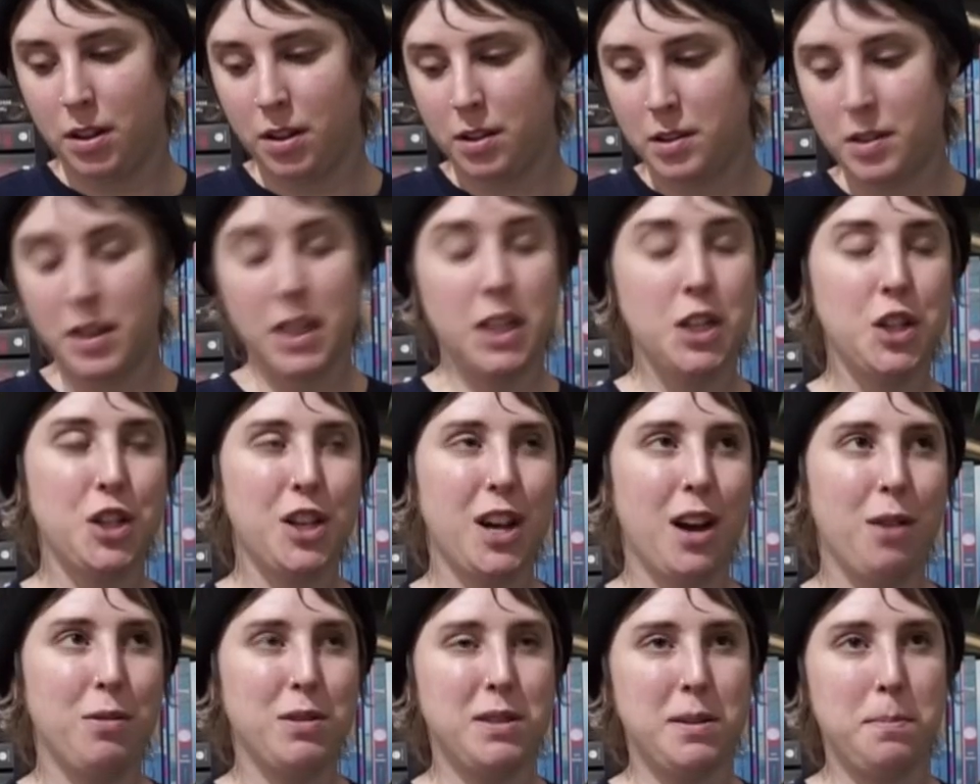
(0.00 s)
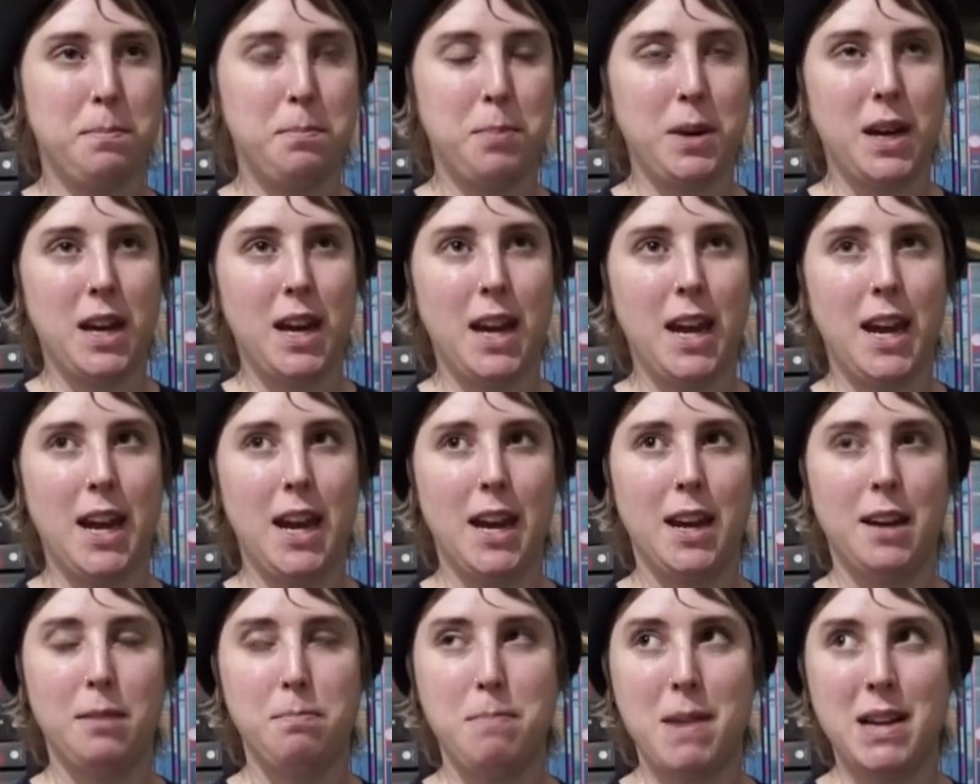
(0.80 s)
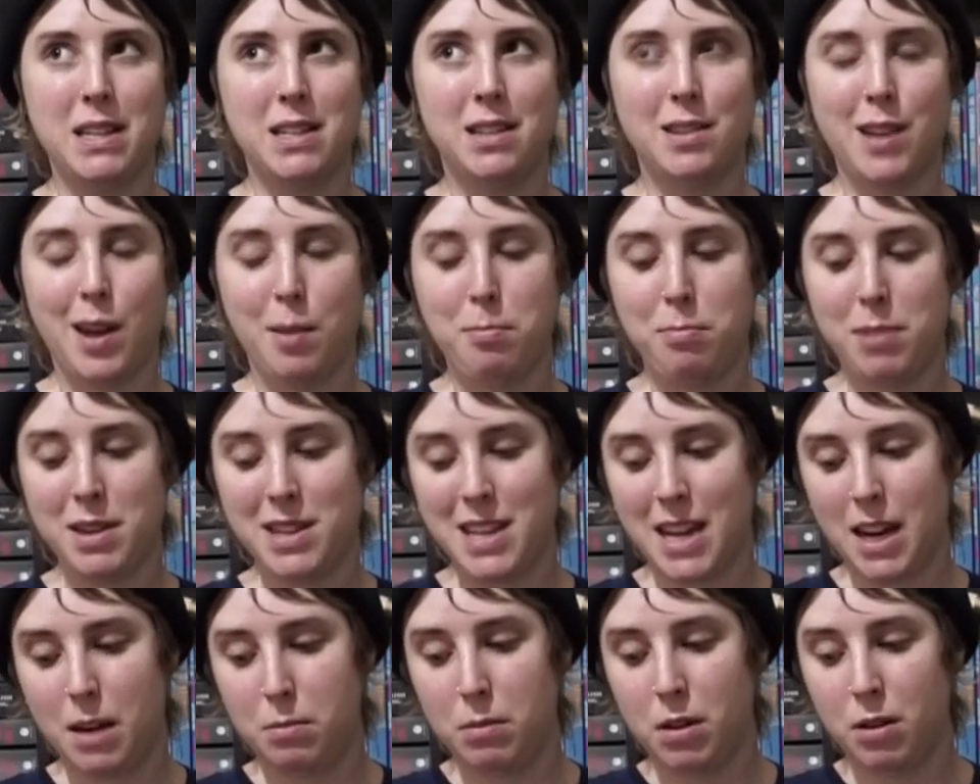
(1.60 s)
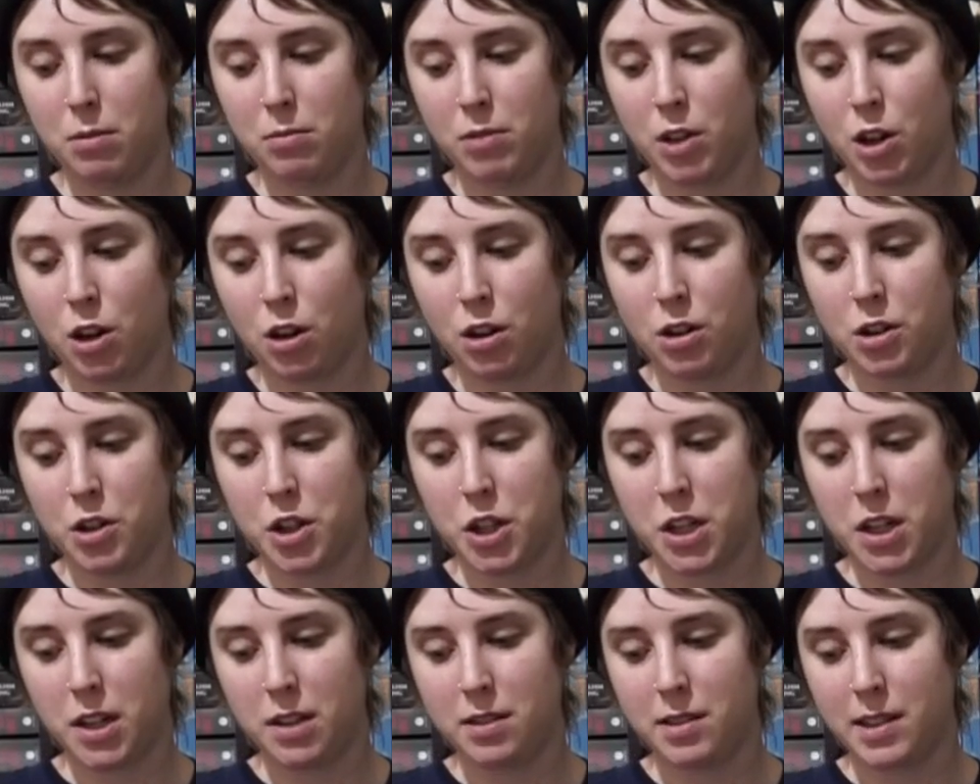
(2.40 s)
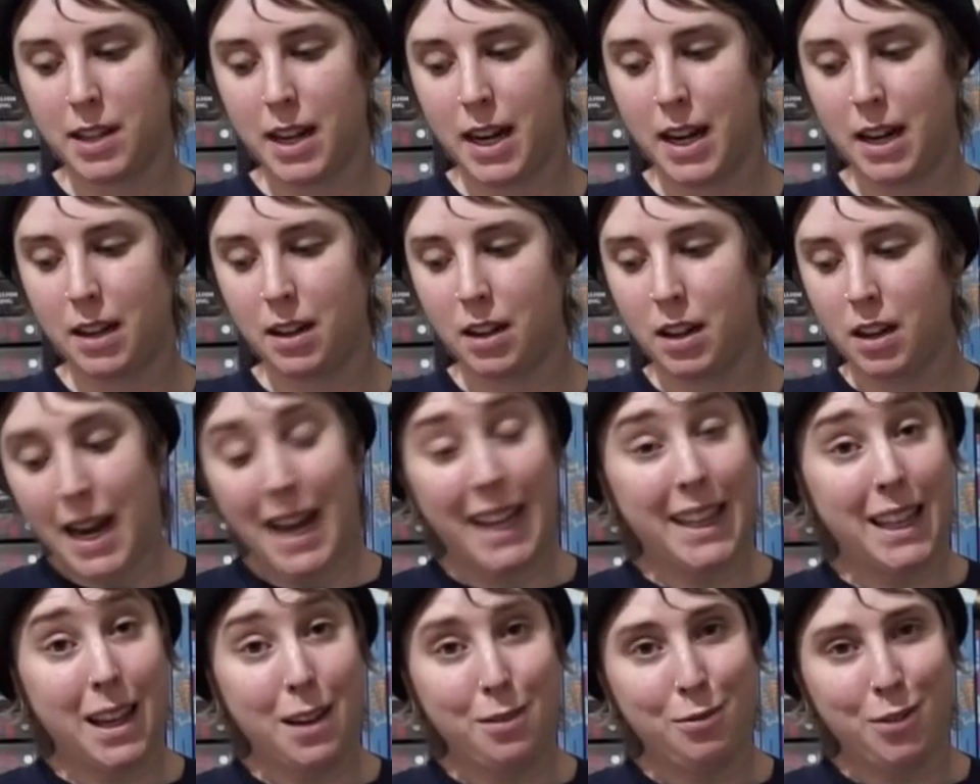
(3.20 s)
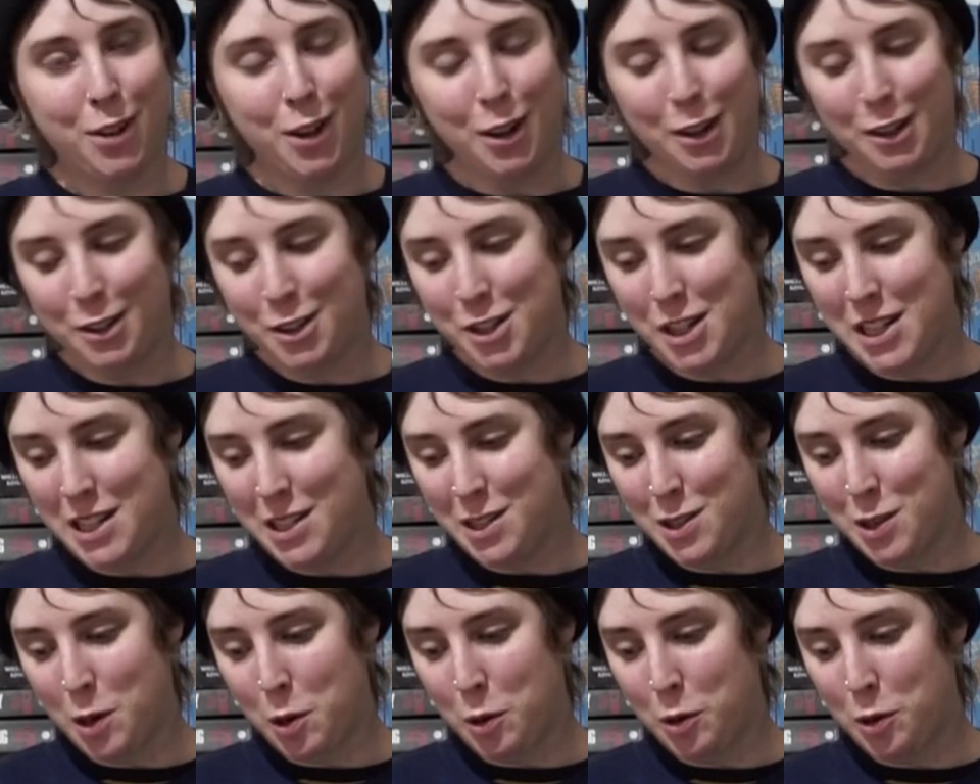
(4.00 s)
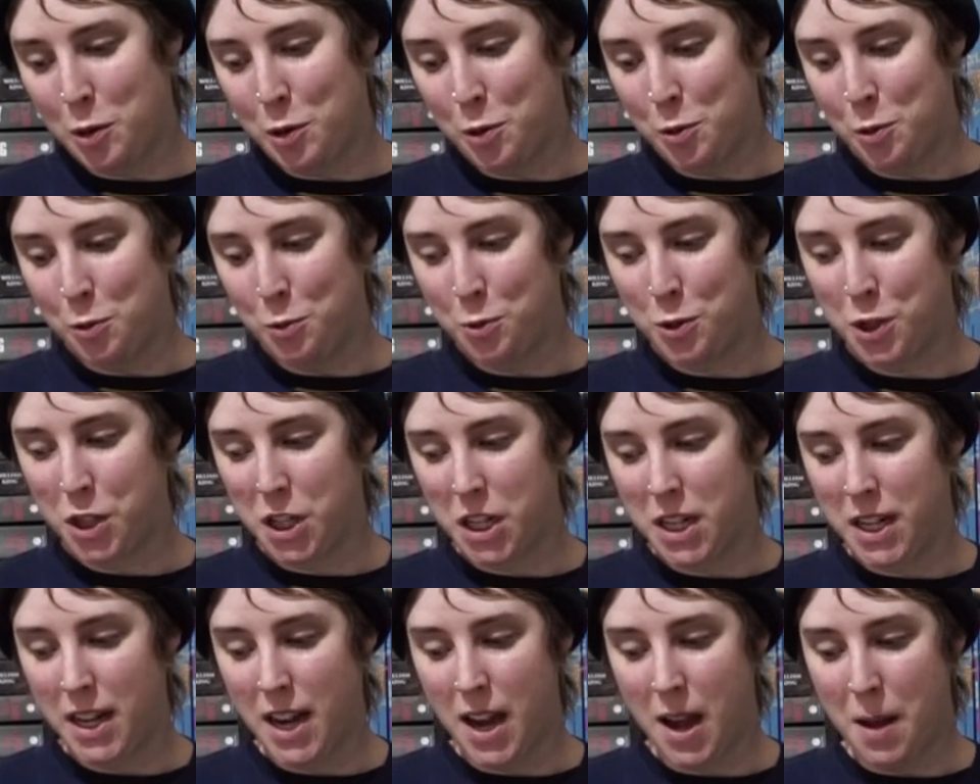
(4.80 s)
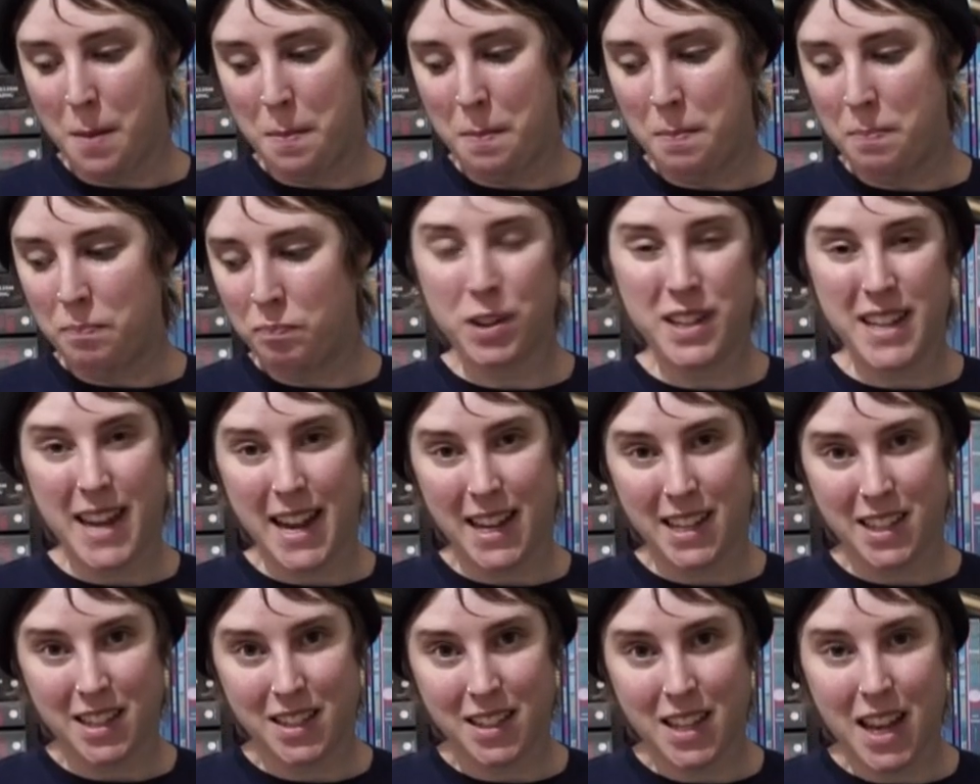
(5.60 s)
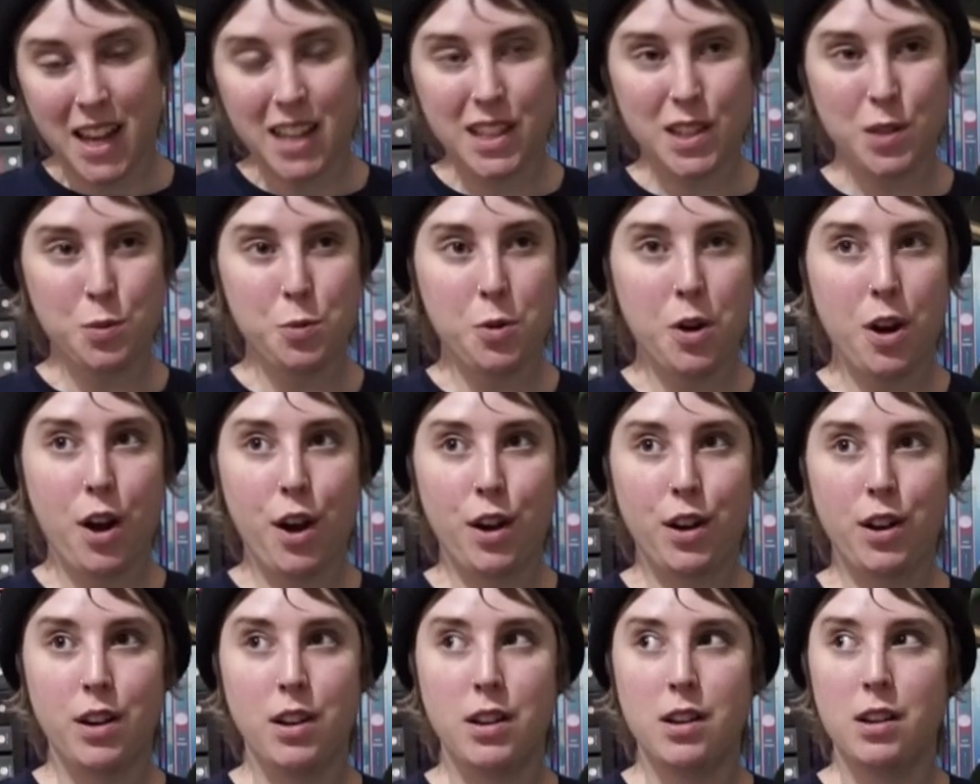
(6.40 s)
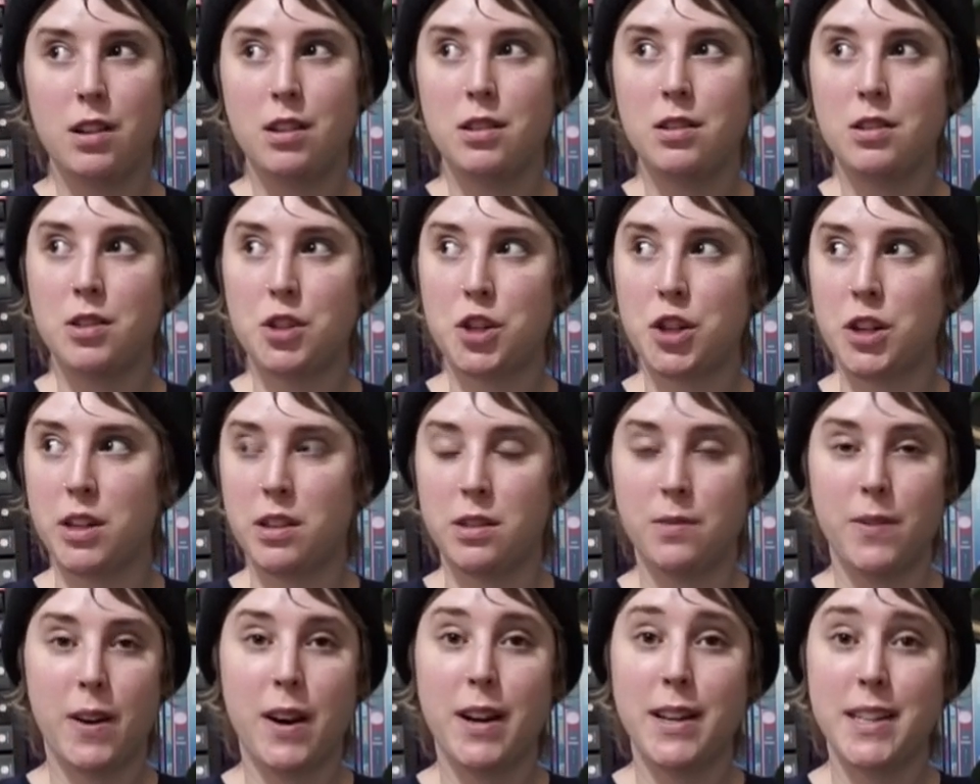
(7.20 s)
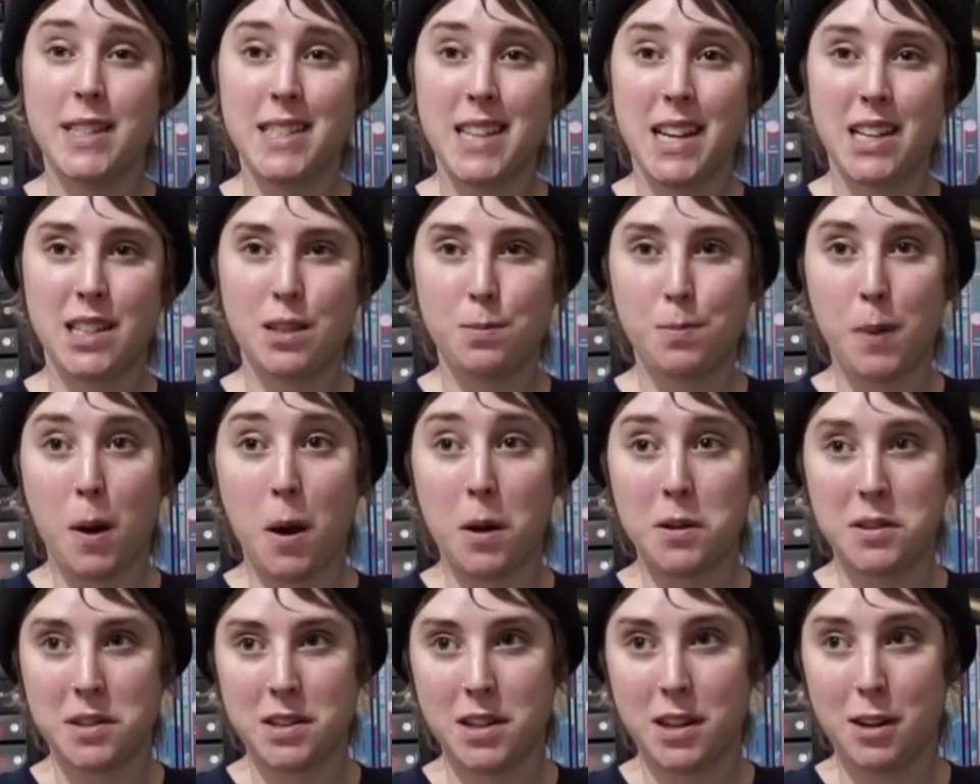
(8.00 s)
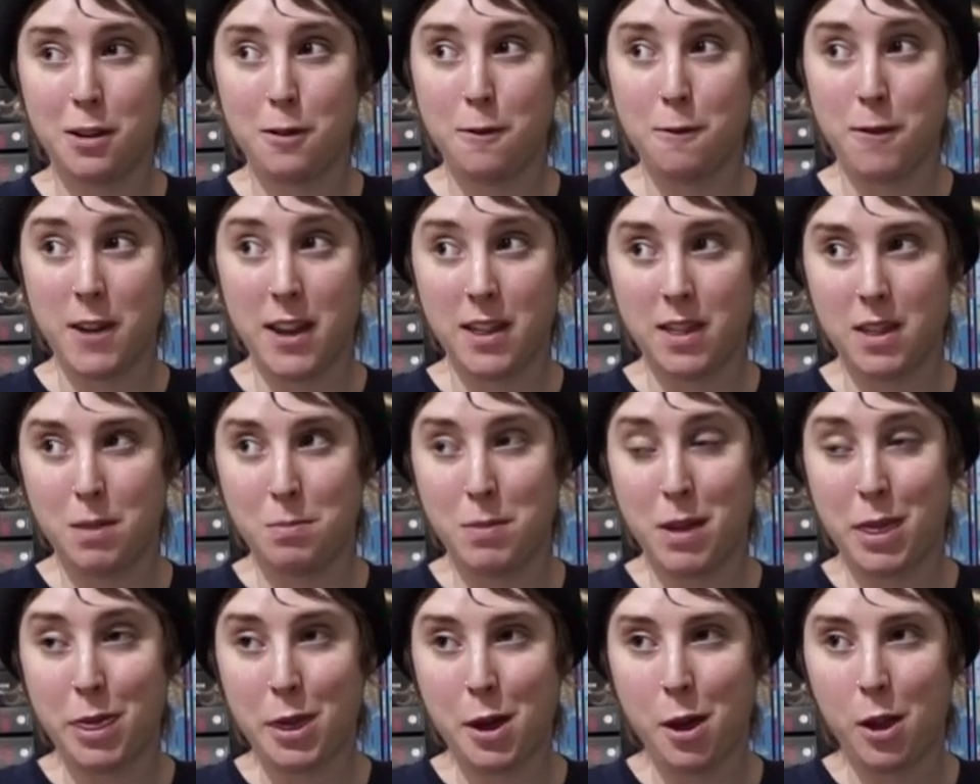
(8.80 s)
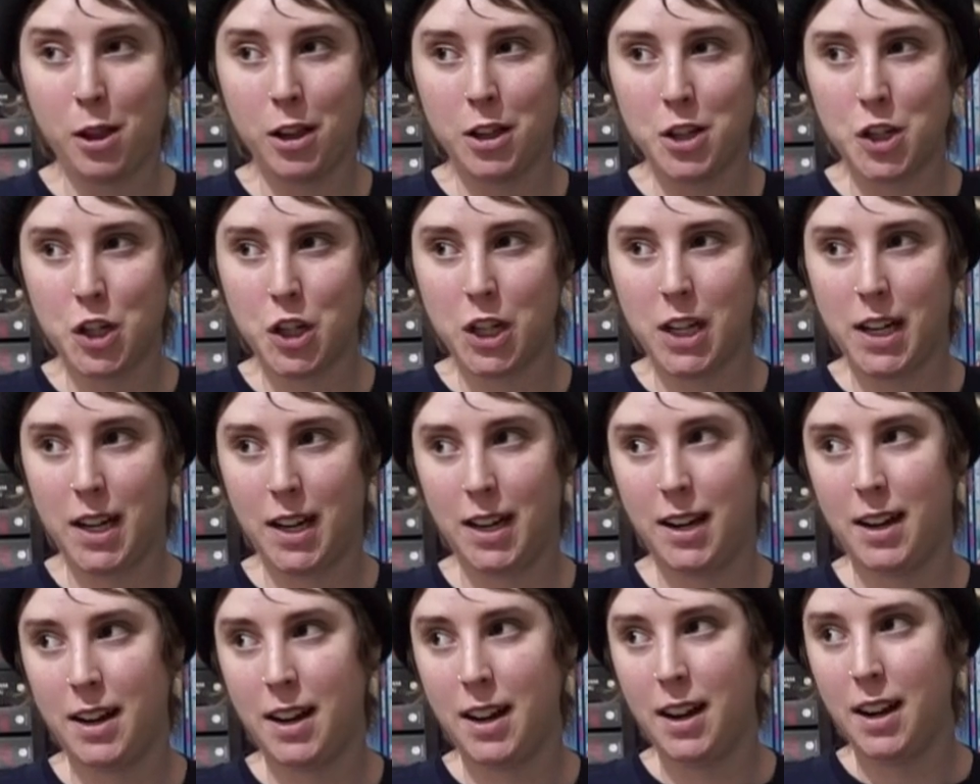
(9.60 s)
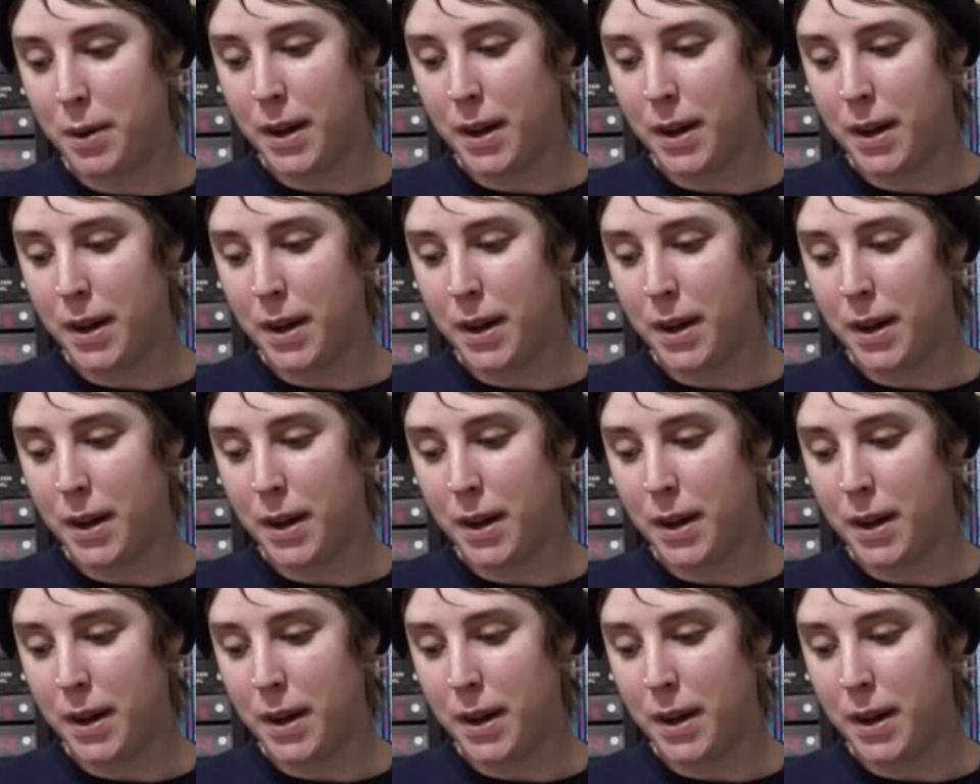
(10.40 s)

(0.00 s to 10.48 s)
So Ishtar was a big Mesopotamian god. She's like, I love her. She's so cool. She protects sex workers. She's very sex positive in the mythology.